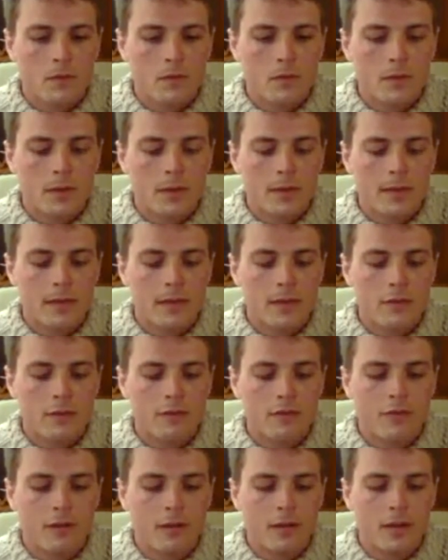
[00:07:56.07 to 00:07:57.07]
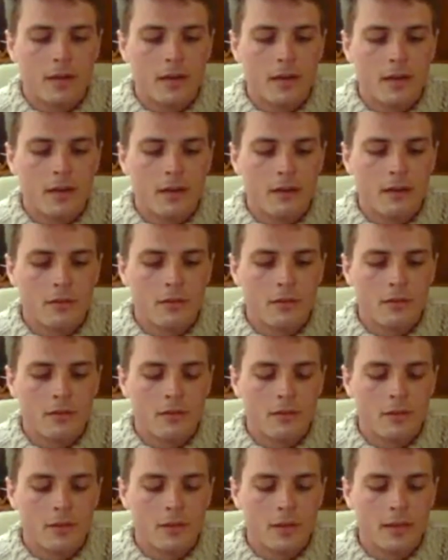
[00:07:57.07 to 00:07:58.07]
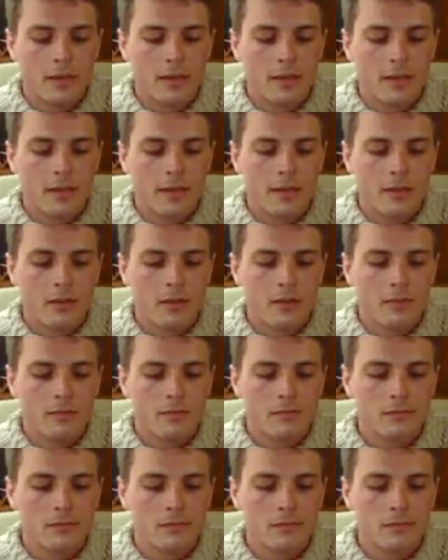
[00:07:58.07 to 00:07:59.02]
You might count 5 on the inhale